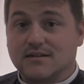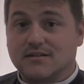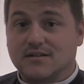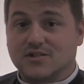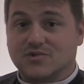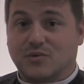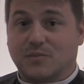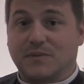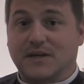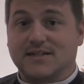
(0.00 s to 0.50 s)

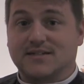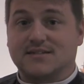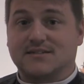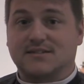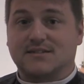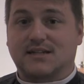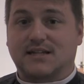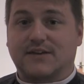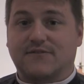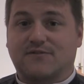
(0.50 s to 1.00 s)
because repentance
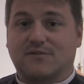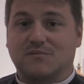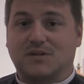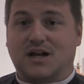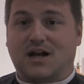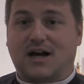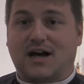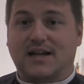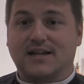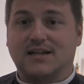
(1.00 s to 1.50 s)
is a gift from
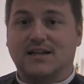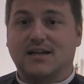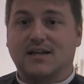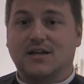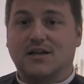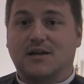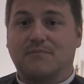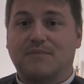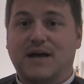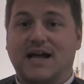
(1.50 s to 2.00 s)
God,
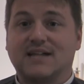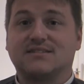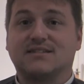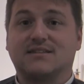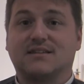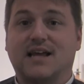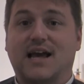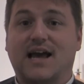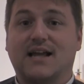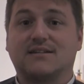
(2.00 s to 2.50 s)

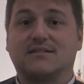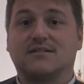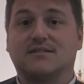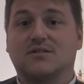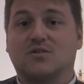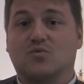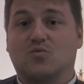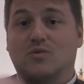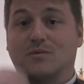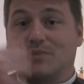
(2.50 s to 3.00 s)
passing that
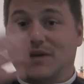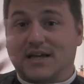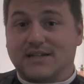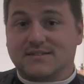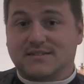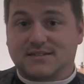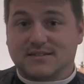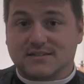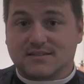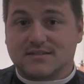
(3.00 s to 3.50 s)

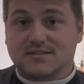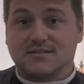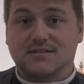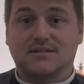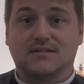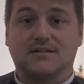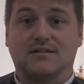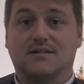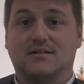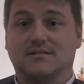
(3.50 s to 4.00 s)
repentance
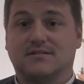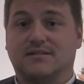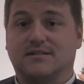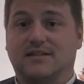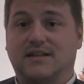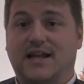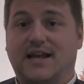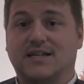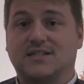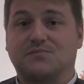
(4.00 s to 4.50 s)
to
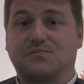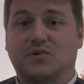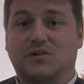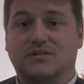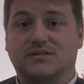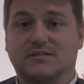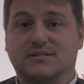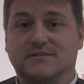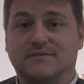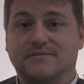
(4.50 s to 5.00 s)
the next
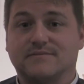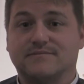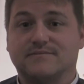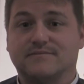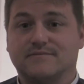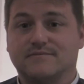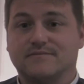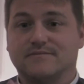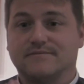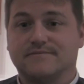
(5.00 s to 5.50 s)
person.
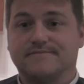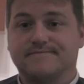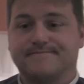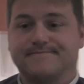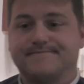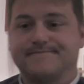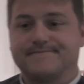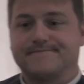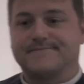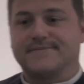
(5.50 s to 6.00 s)

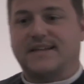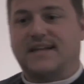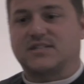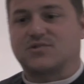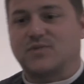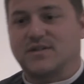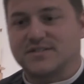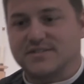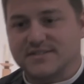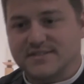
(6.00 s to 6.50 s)
Next
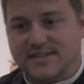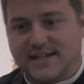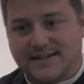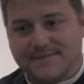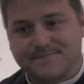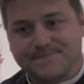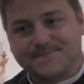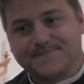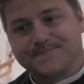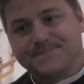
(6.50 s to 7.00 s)
question,
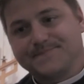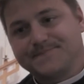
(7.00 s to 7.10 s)
Stan.